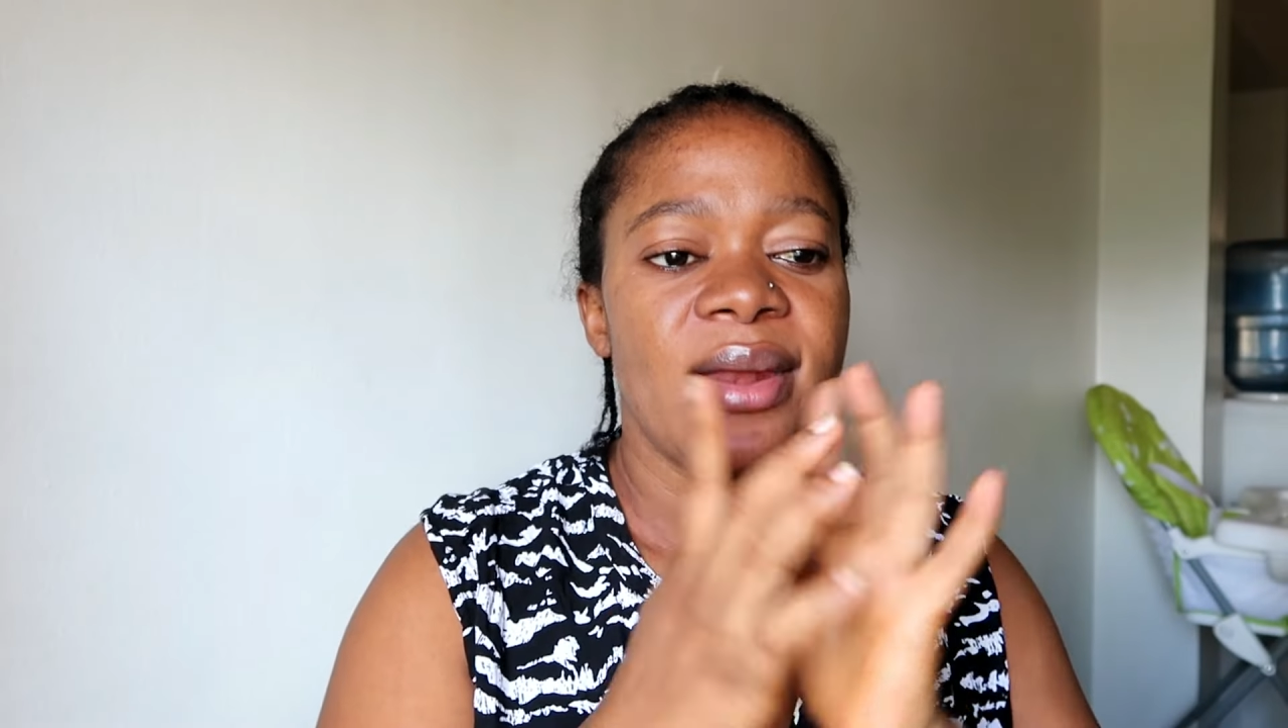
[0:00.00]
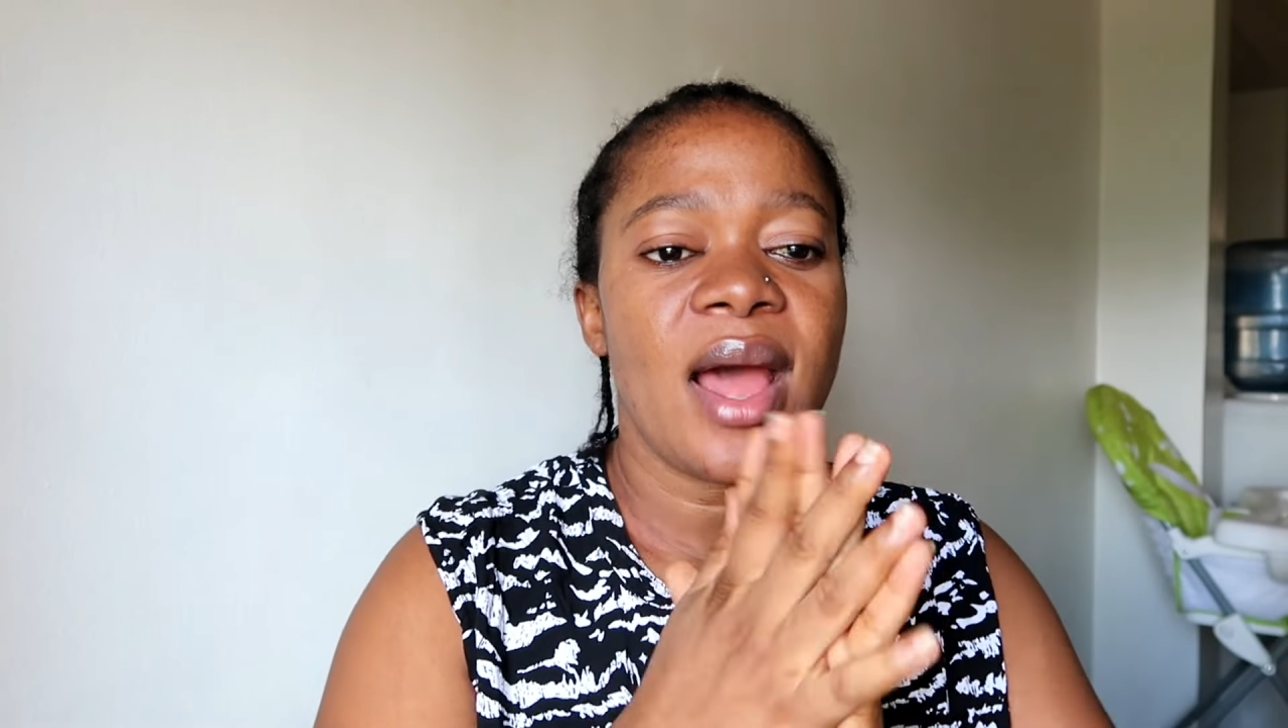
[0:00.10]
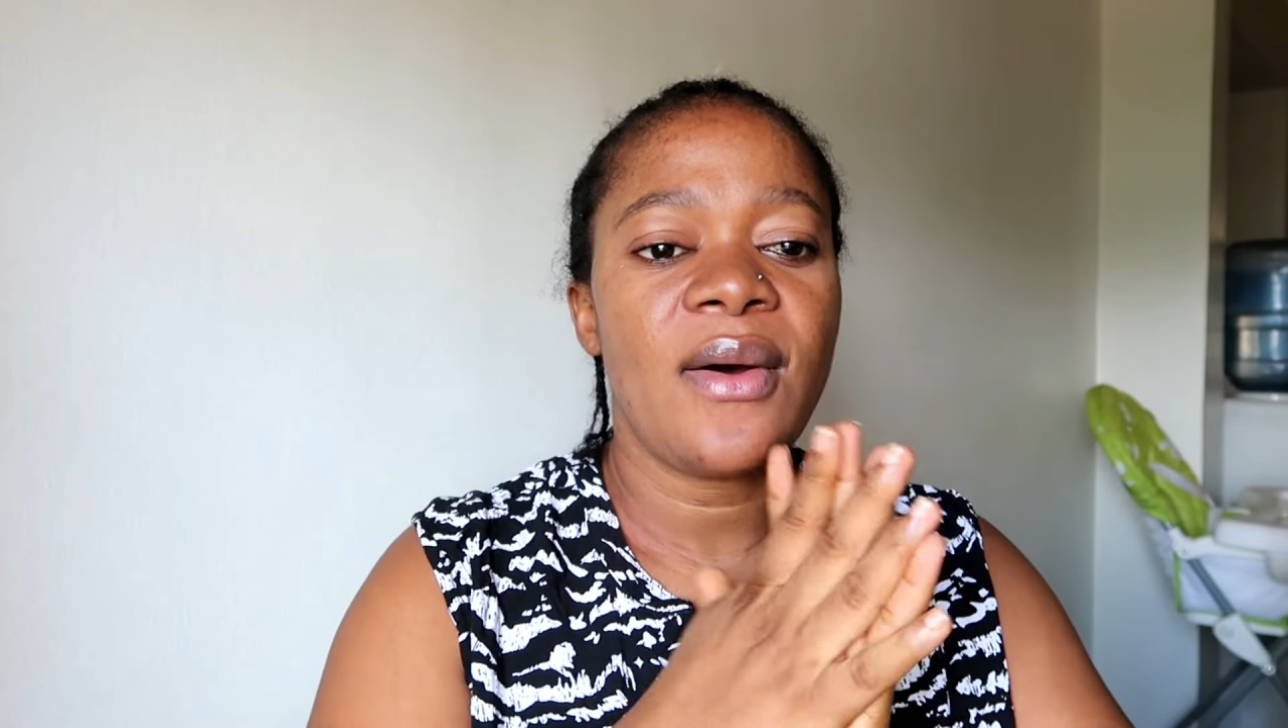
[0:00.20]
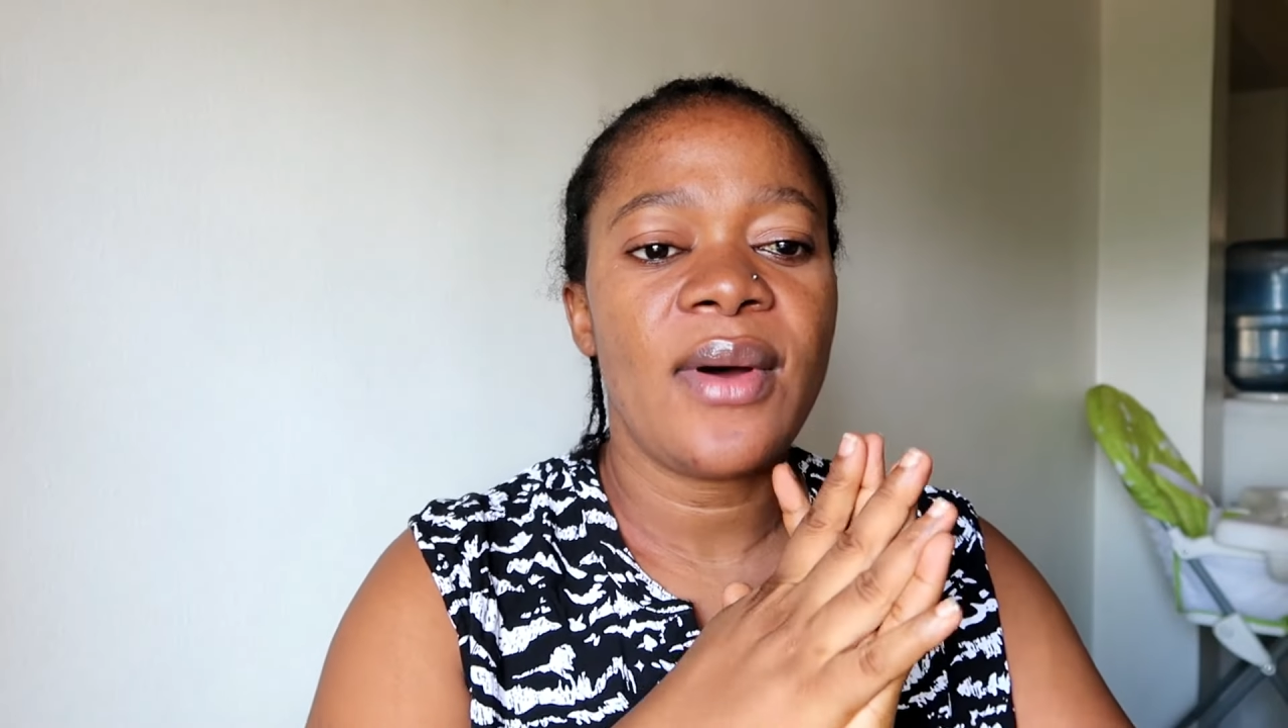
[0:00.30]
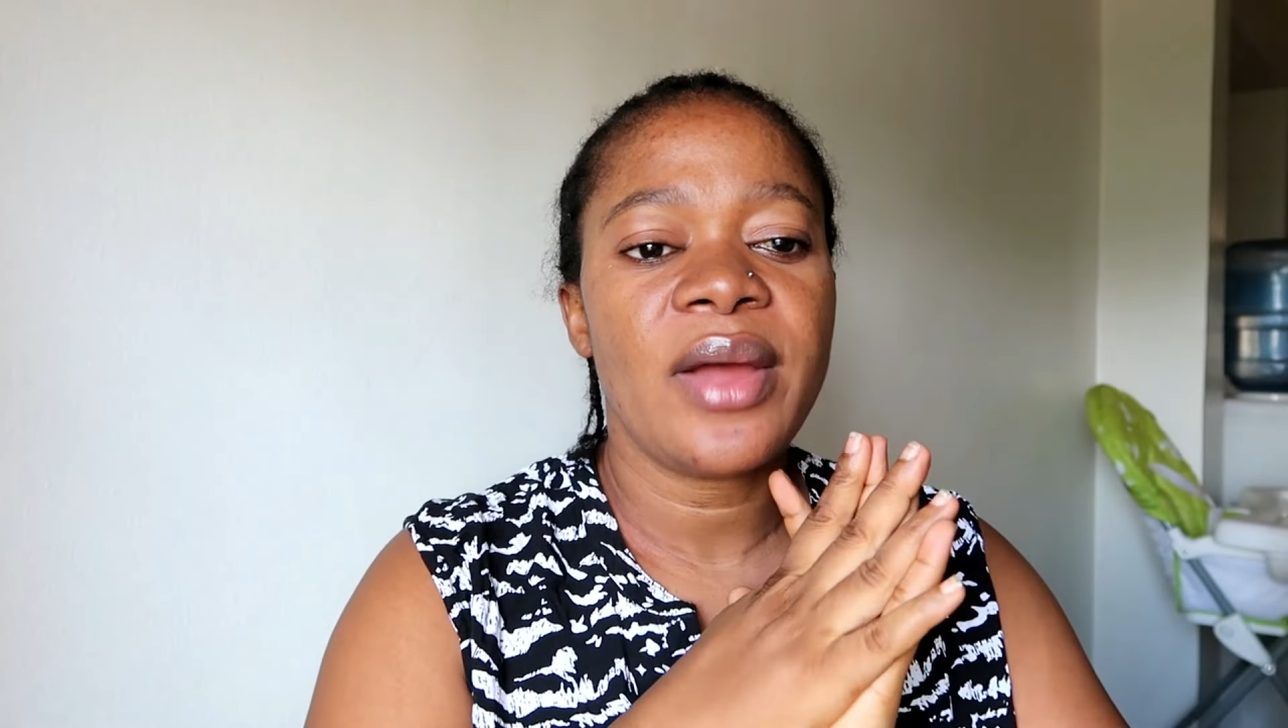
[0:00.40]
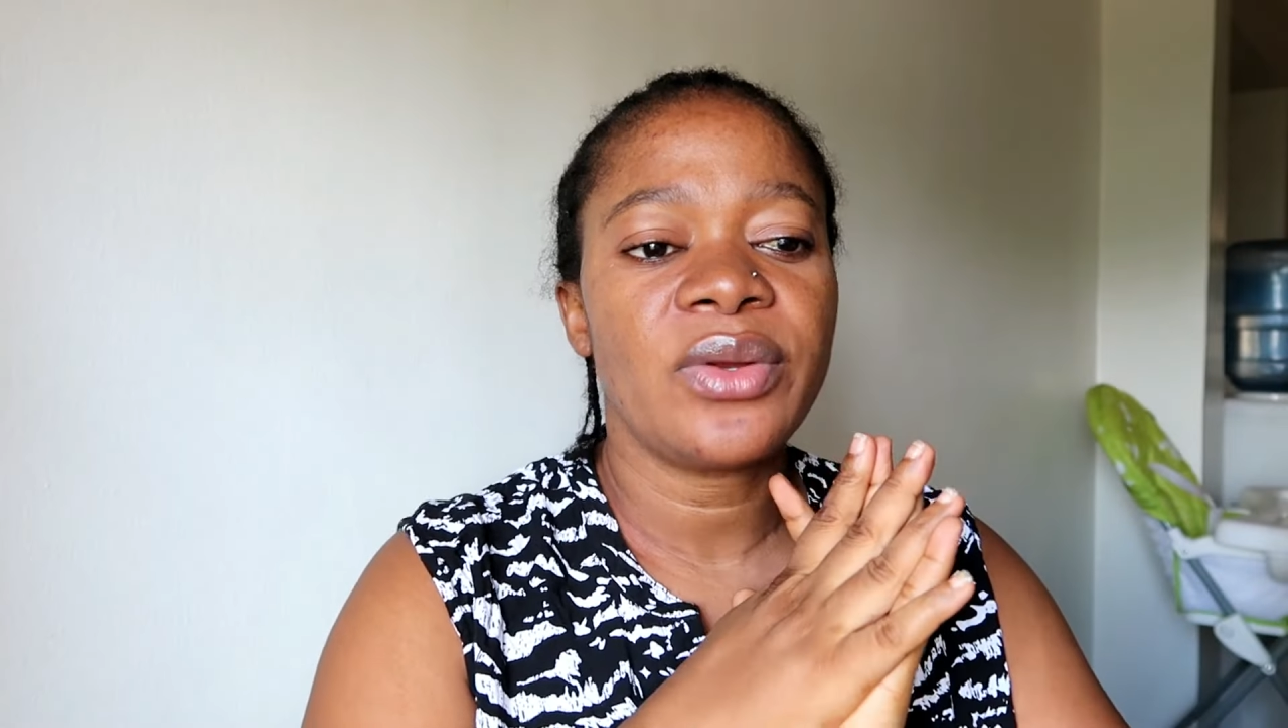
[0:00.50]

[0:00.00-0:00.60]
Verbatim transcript: now i